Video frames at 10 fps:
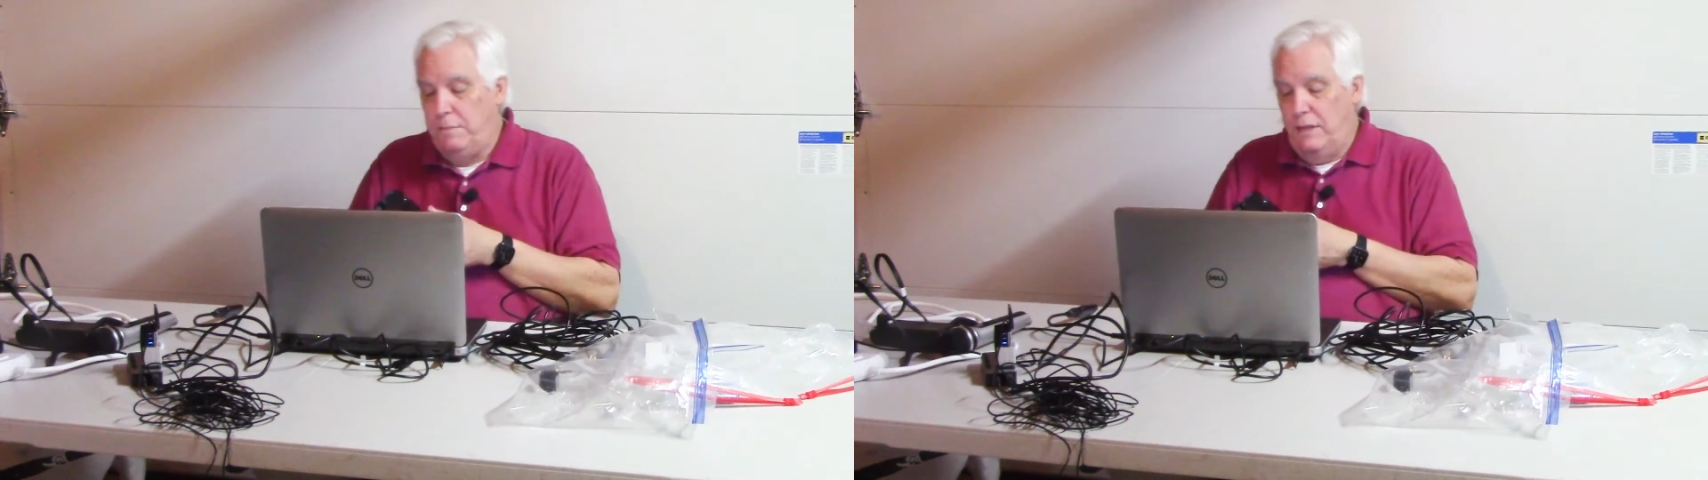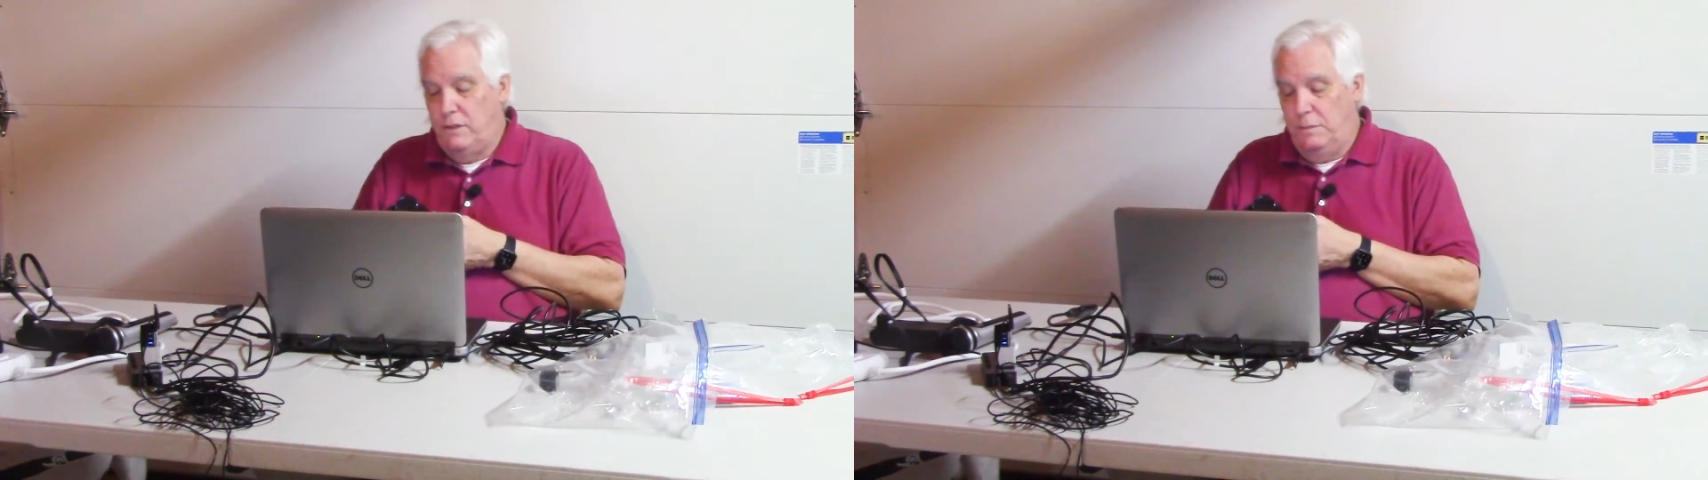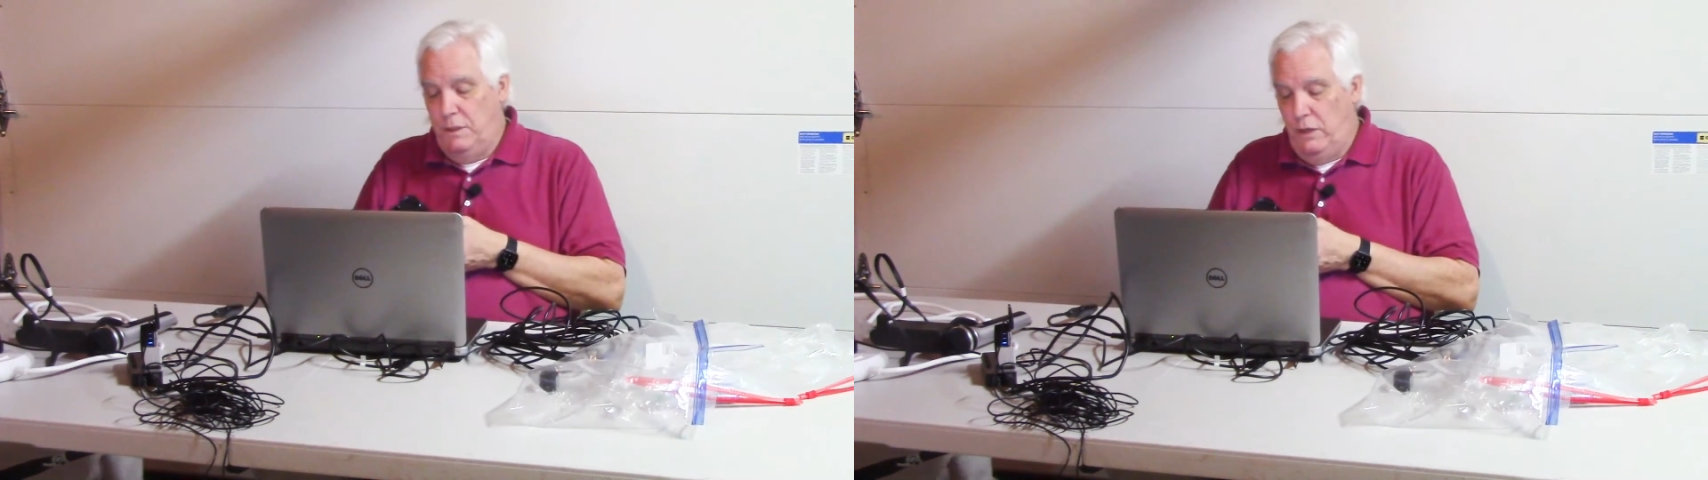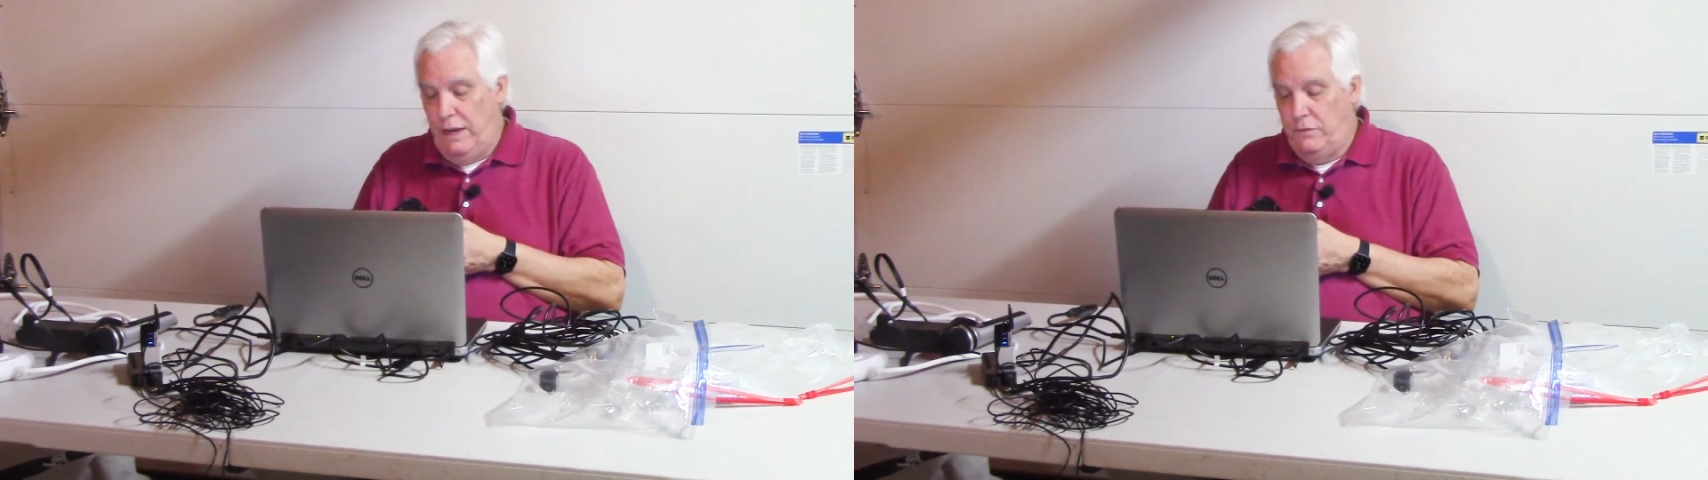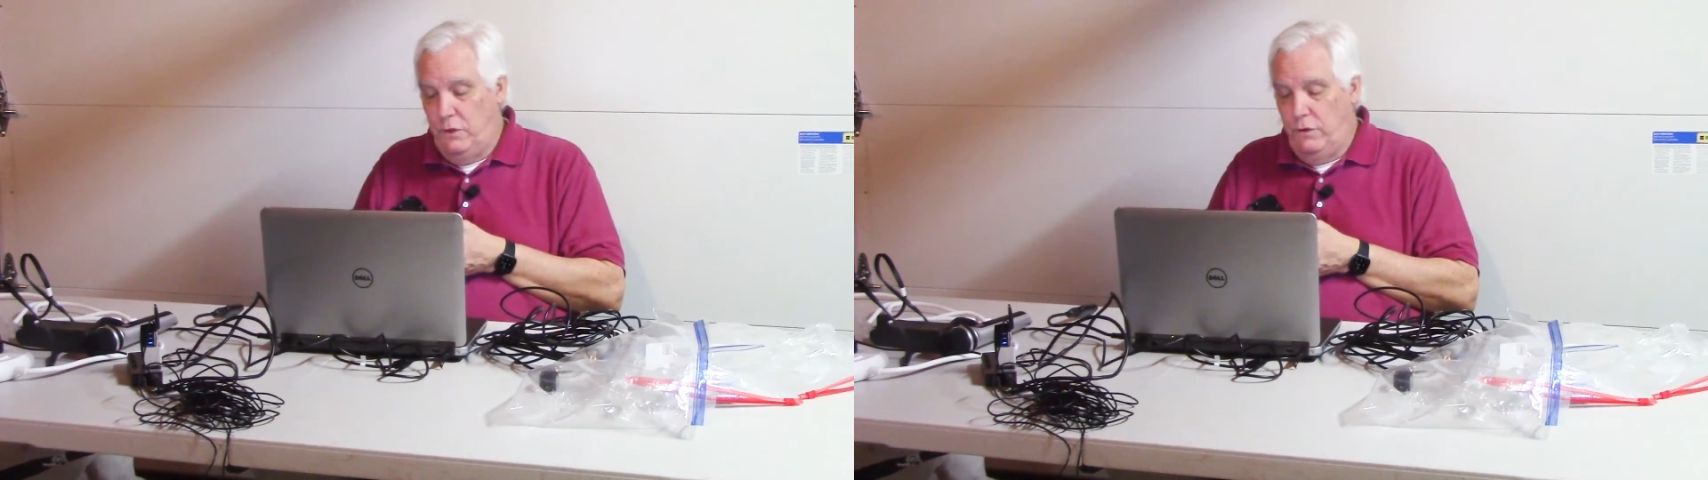That's something you
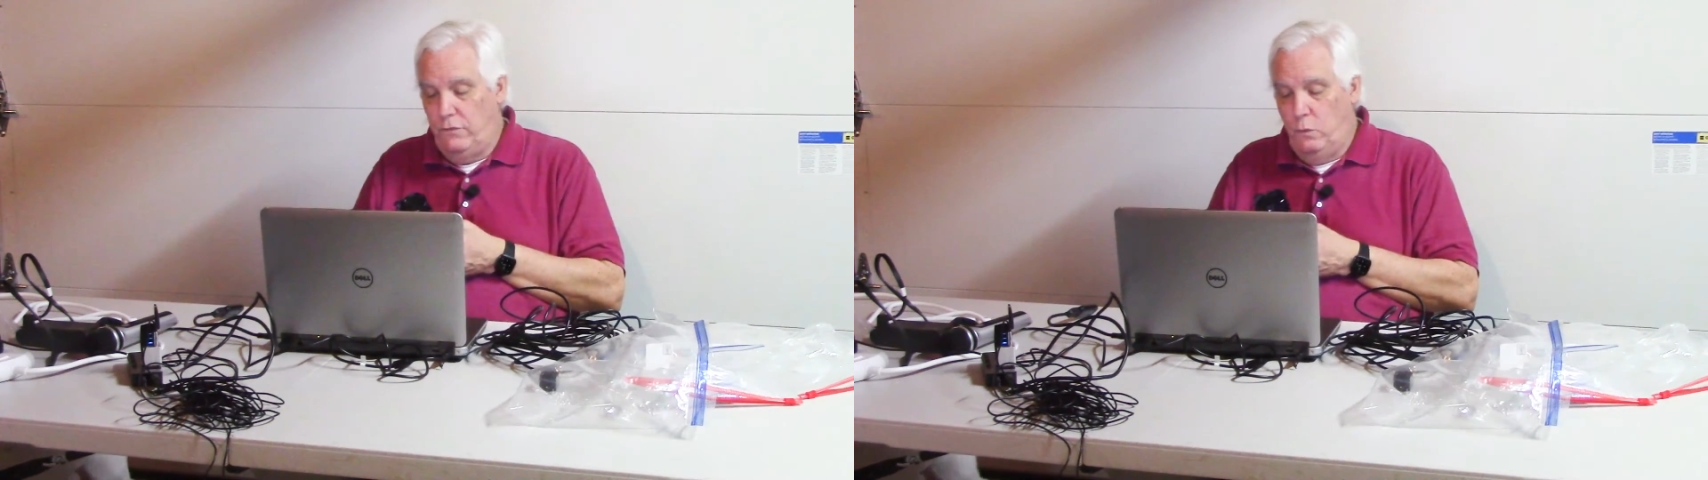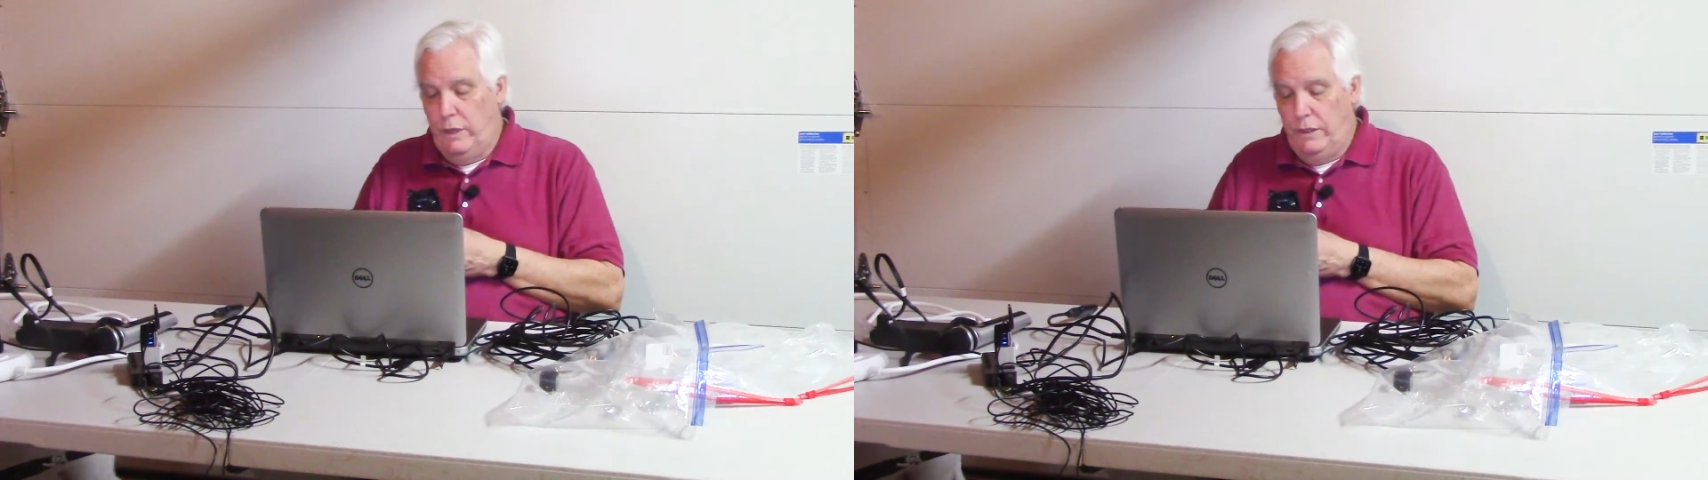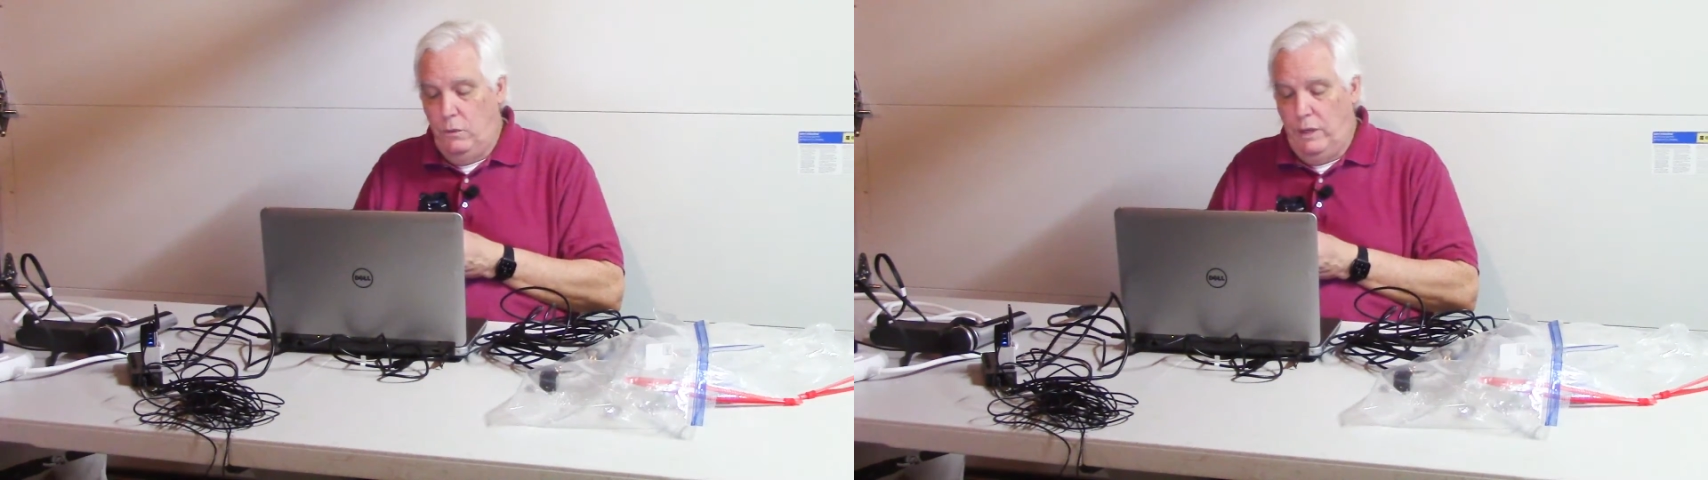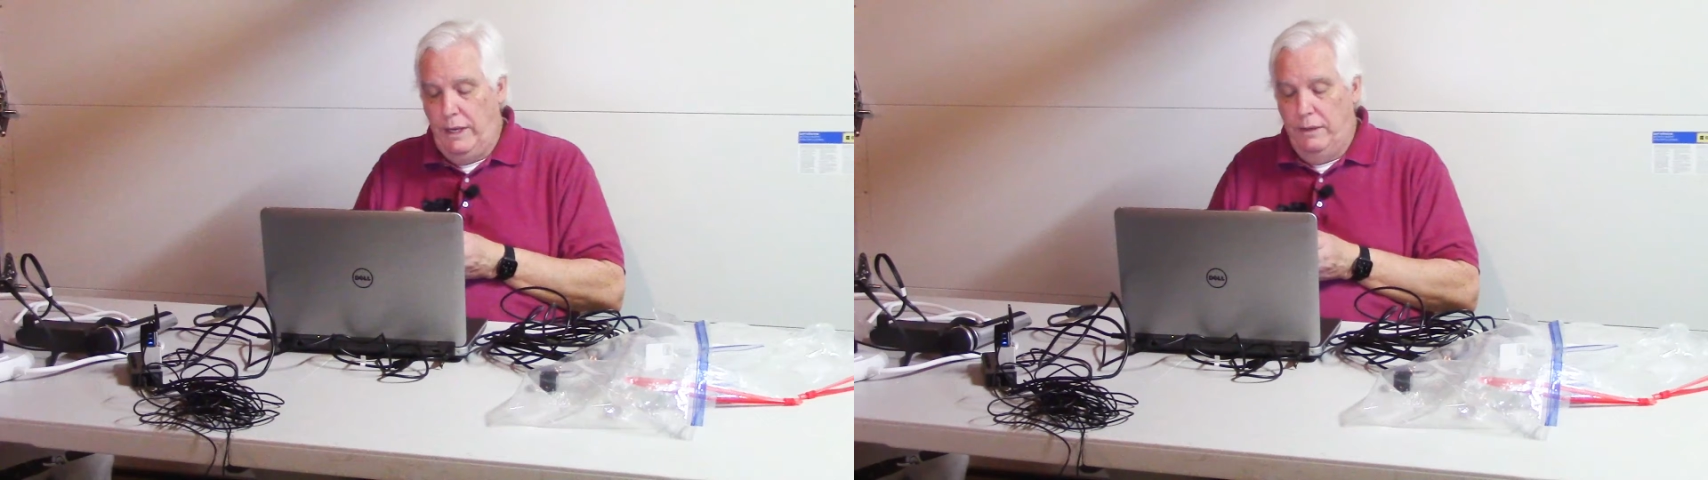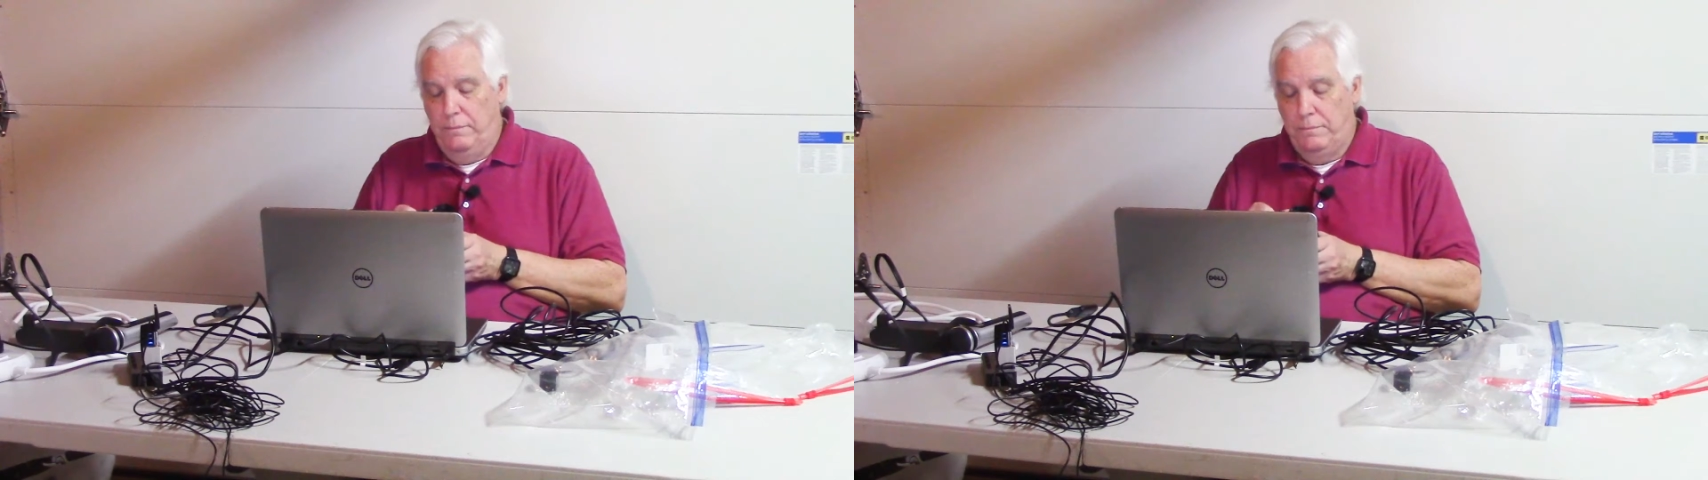have to do from week to week.